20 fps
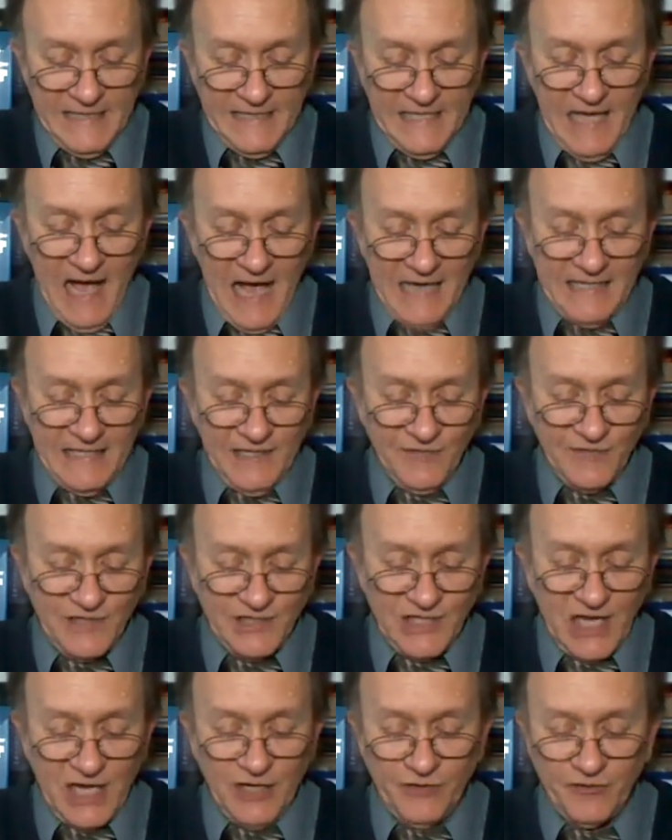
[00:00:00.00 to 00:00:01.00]
The idea of
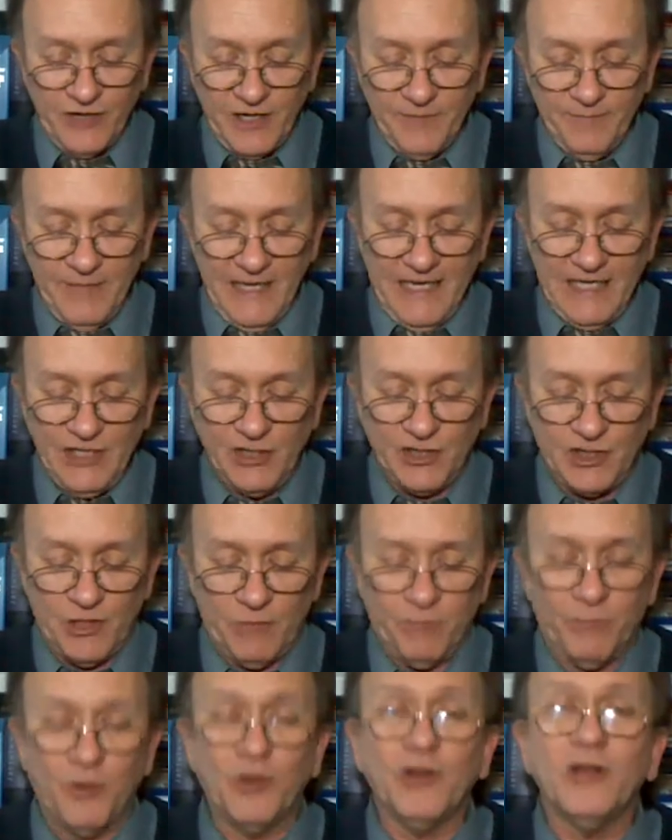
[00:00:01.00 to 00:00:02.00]
sundering means to
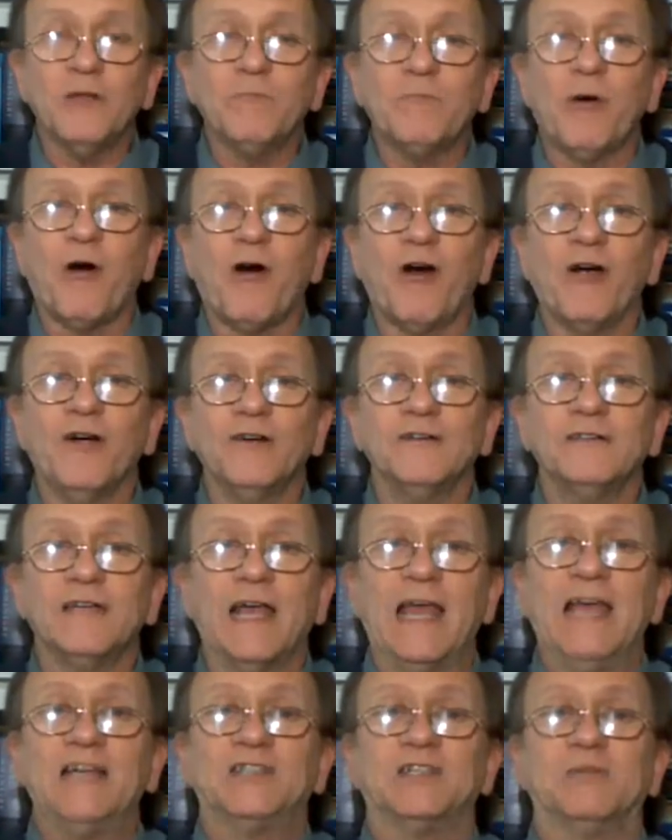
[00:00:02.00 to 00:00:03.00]
pull apart
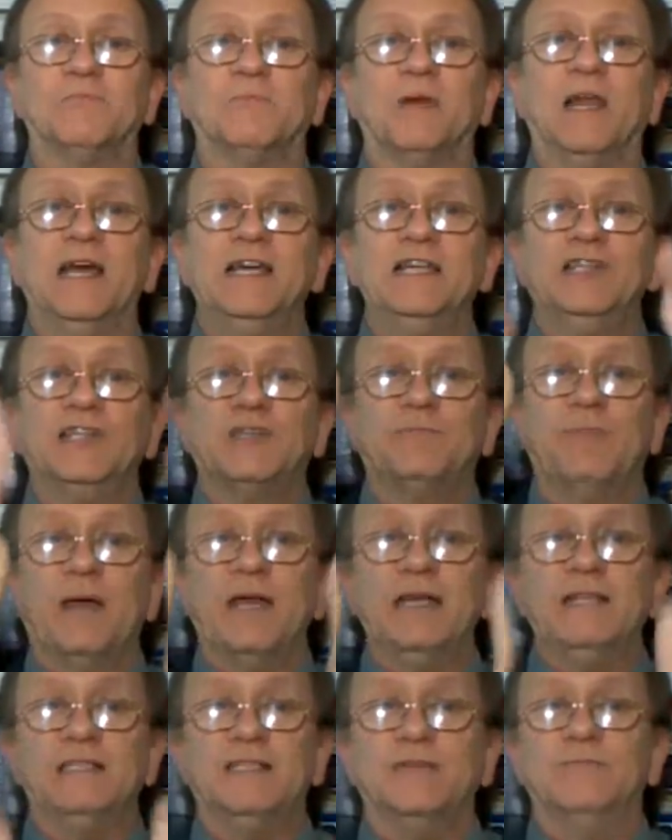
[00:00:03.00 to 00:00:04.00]
and to place
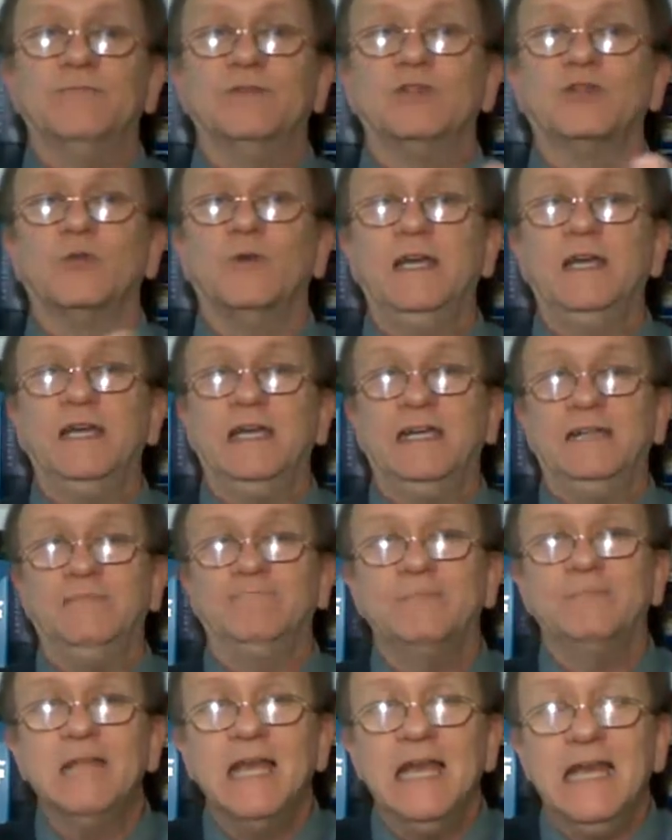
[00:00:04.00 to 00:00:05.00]
space in
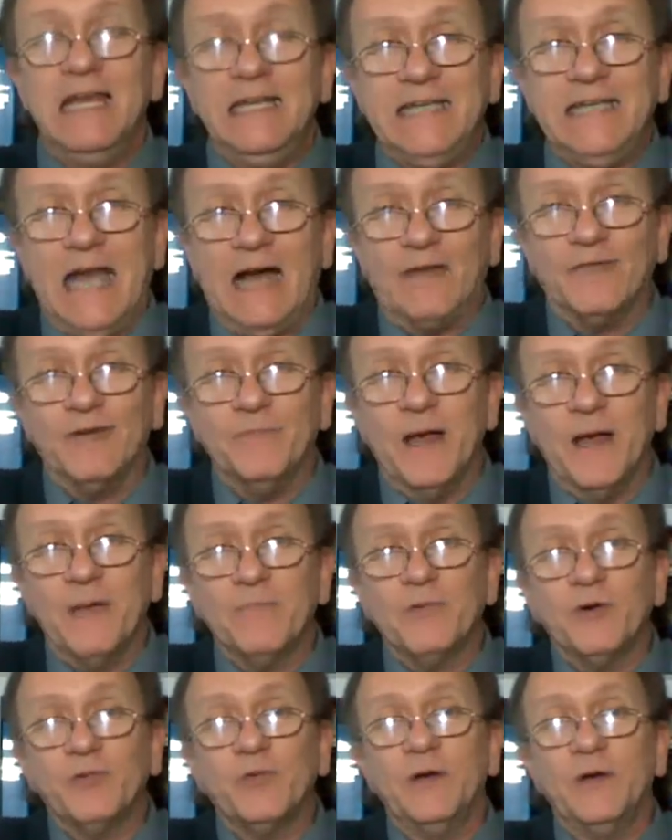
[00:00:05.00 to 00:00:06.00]
between. Now
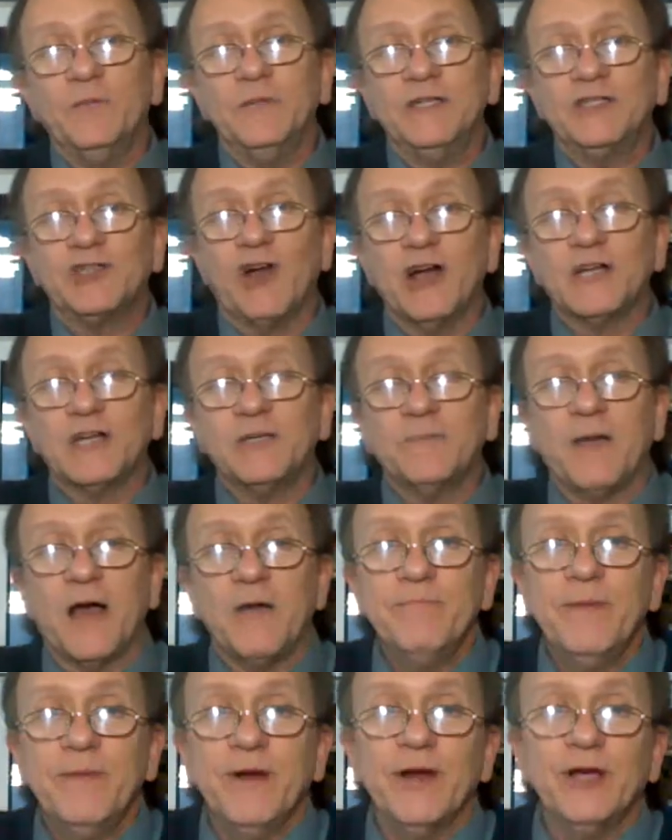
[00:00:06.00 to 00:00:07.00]
remember, when we talked
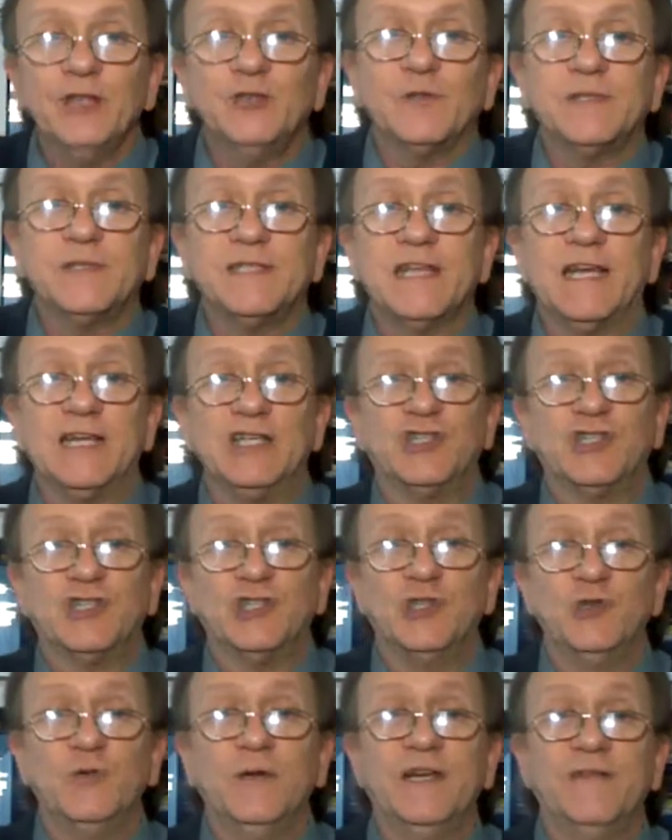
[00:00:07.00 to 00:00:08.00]
about marriage, we said it's
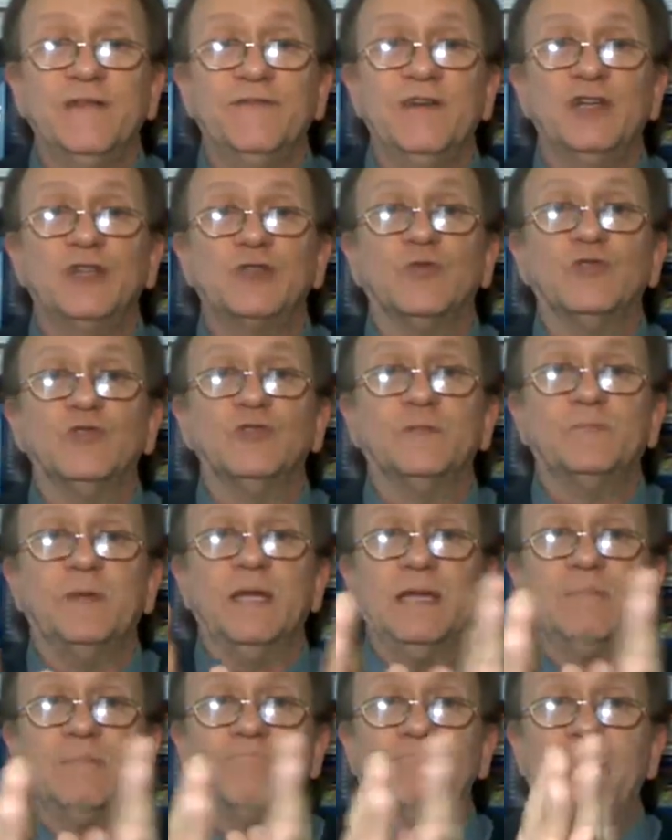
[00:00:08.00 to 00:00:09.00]
two individuals
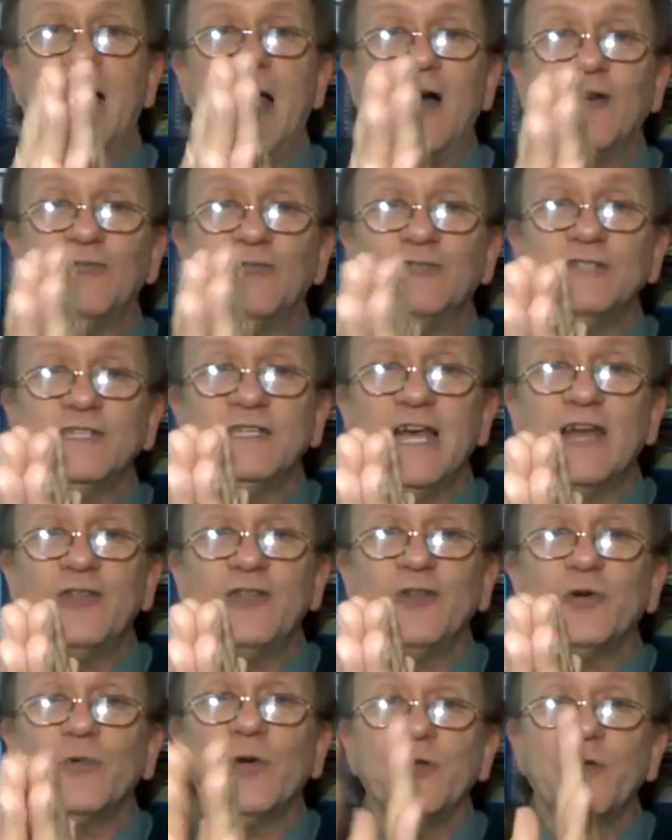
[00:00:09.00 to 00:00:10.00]
being bound
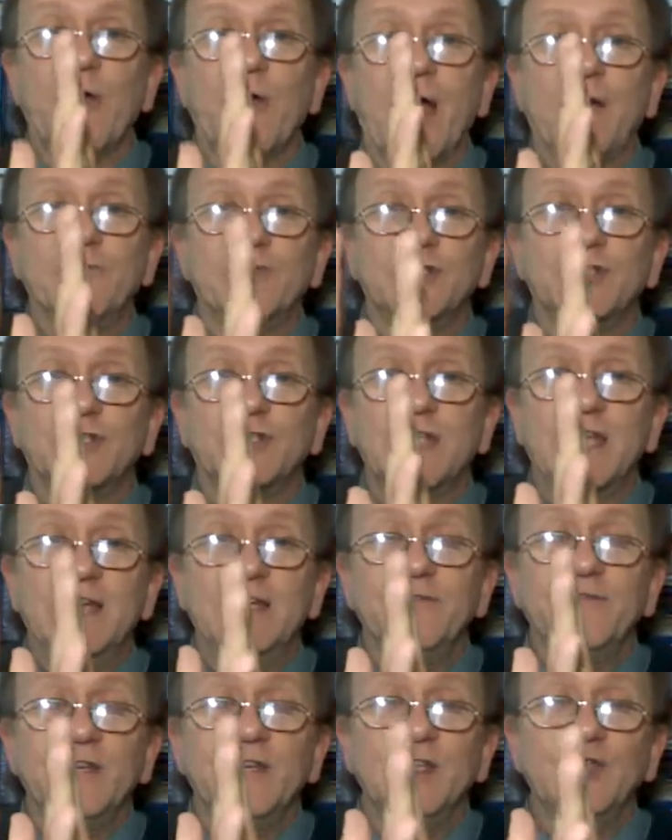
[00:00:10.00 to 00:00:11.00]
together, where you have the
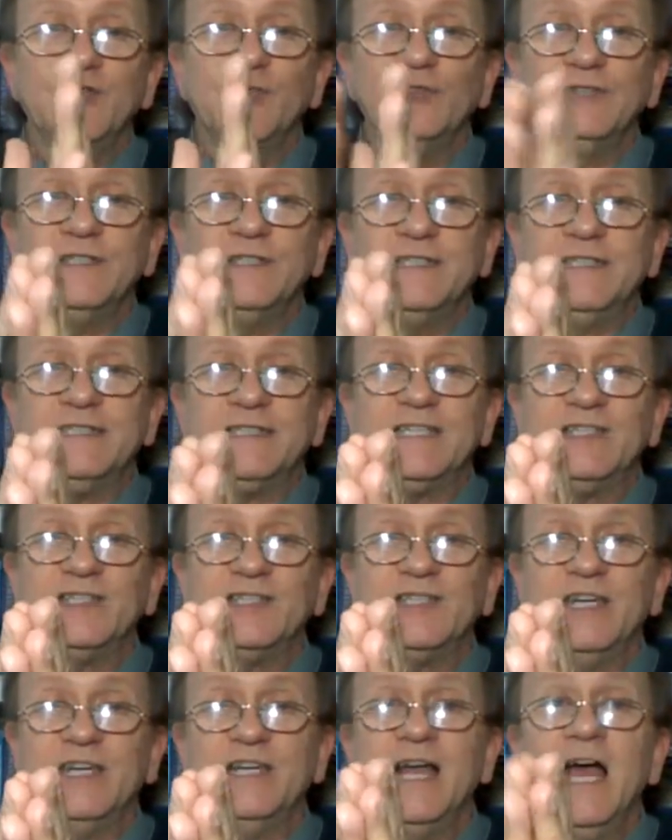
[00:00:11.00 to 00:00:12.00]
individuals
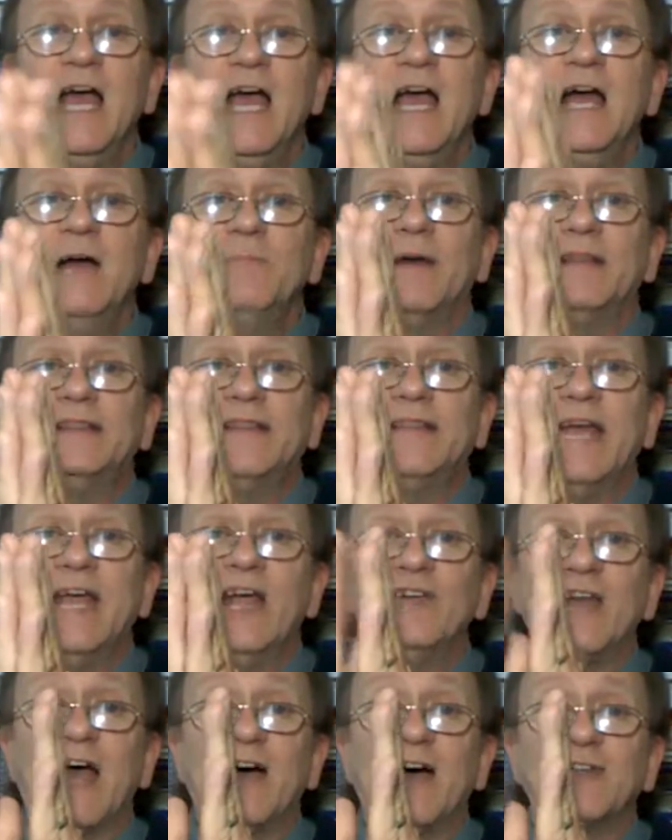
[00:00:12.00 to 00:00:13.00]
existing, but they
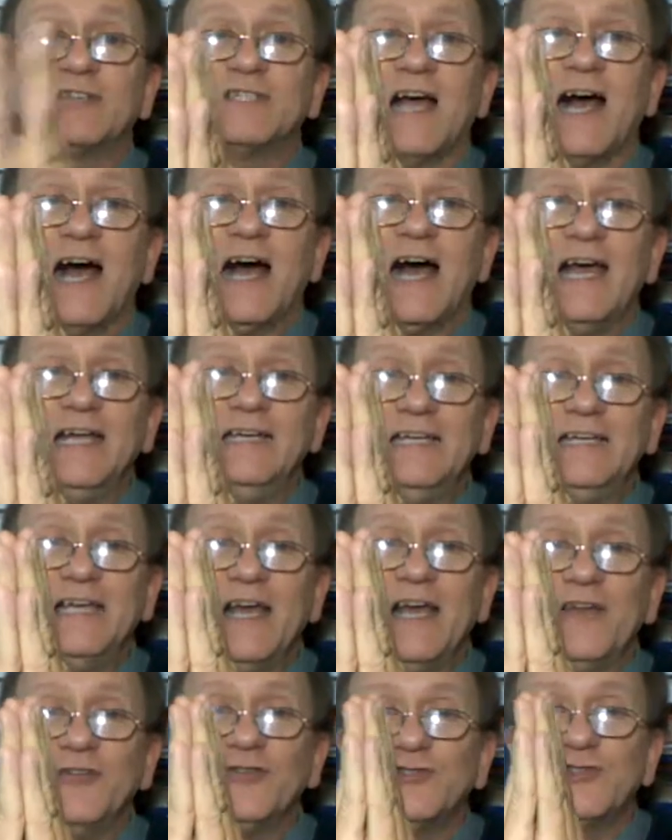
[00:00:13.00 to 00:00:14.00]
are now tied
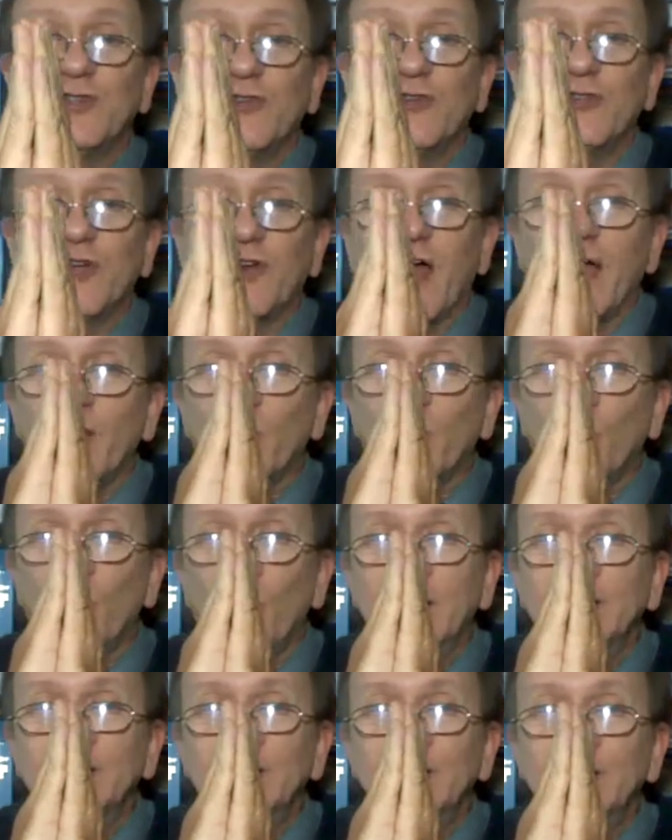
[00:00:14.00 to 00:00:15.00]
together so they're like
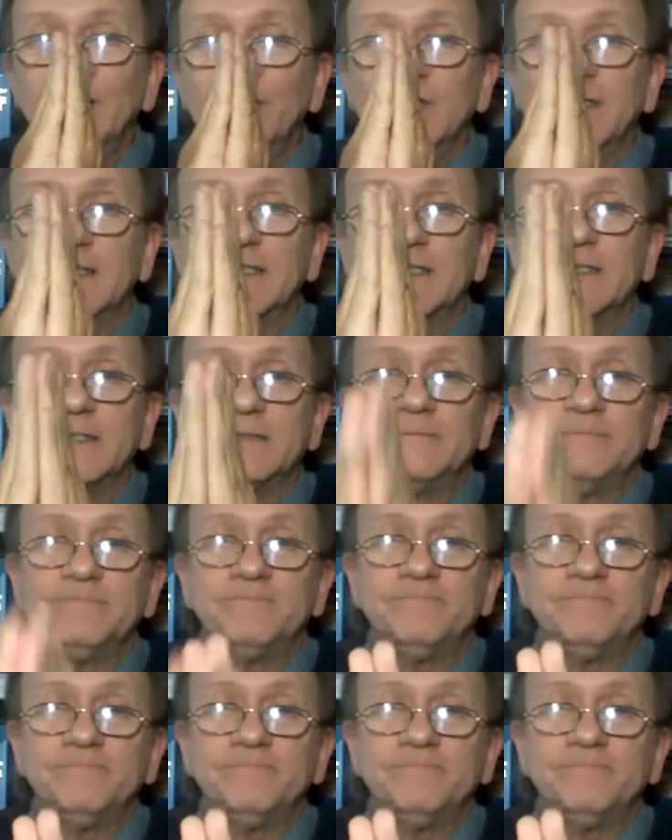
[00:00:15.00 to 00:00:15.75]
one unit.